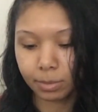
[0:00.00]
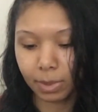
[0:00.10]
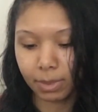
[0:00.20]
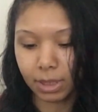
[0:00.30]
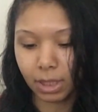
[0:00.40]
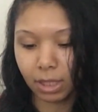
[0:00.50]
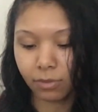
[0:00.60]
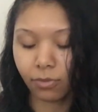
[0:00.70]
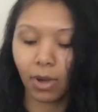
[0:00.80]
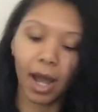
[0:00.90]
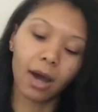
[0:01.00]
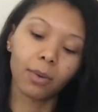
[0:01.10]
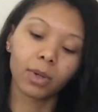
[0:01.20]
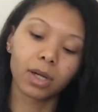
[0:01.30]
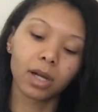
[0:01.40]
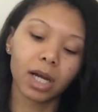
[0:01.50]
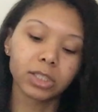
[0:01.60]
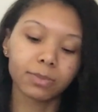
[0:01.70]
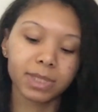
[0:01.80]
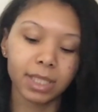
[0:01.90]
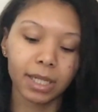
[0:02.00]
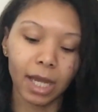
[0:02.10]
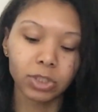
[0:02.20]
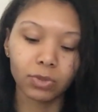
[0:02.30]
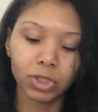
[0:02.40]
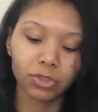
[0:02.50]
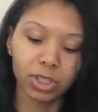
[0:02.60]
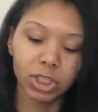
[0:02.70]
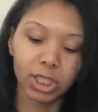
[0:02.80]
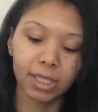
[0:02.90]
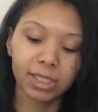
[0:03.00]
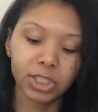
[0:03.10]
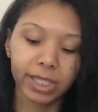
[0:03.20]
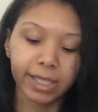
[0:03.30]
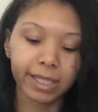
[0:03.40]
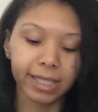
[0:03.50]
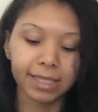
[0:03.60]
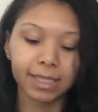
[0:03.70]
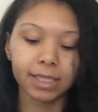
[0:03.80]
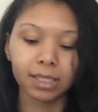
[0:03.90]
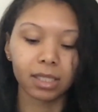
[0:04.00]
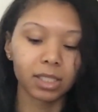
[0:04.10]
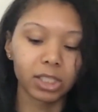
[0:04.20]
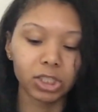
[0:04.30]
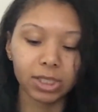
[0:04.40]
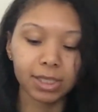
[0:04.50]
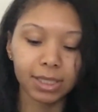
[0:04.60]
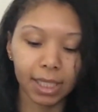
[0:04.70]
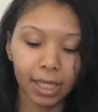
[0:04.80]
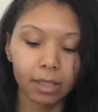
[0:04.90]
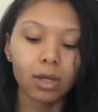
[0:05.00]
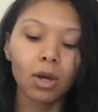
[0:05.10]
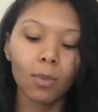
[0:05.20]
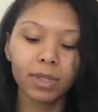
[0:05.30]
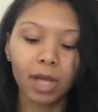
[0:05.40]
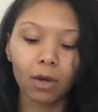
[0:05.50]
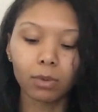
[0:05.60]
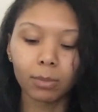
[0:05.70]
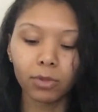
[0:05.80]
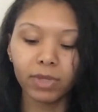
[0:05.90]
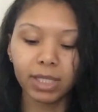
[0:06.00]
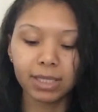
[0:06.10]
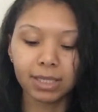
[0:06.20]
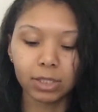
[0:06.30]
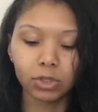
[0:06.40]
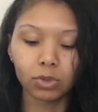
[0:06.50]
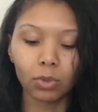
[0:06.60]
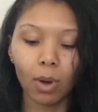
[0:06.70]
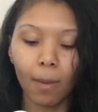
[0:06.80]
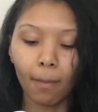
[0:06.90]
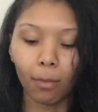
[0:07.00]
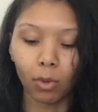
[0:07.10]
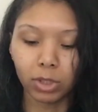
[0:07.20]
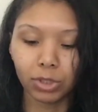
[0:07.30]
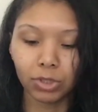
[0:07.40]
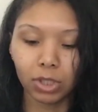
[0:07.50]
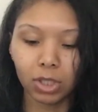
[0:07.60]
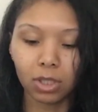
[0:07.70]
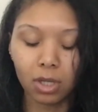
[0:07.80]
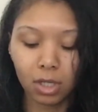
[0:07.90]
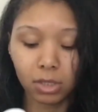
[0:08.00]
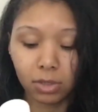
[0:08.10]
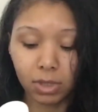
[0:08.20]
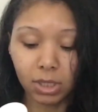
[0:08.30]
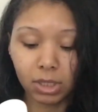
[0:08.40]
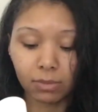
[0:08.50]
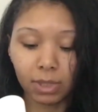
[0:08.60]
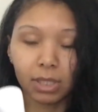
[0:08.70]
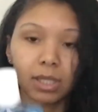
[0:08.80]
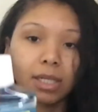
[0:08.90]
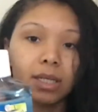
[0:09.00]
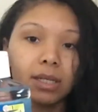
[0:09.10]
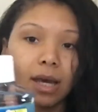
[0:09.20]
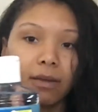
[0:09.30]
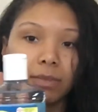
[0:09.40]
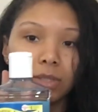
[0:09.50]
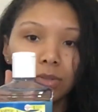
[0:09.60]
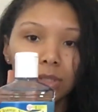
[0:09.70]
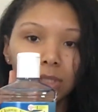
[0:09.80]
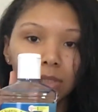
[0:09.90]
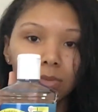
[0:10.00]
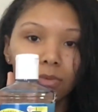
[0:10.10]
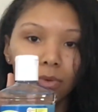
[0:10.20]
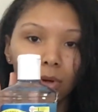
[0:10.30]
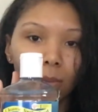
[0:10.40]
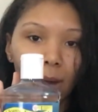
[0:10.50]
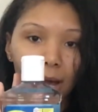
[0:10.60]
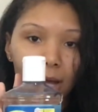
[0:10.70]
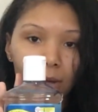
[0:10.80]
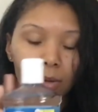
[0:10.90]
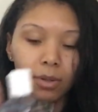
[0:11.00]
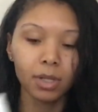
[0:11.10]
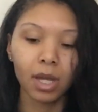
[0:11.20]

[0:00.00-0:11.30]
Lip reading: Let me see. For our 100% natural astringent, gently cleanses and conditions skin without removing essential moisture. So this is really good. I've been using this one for a while.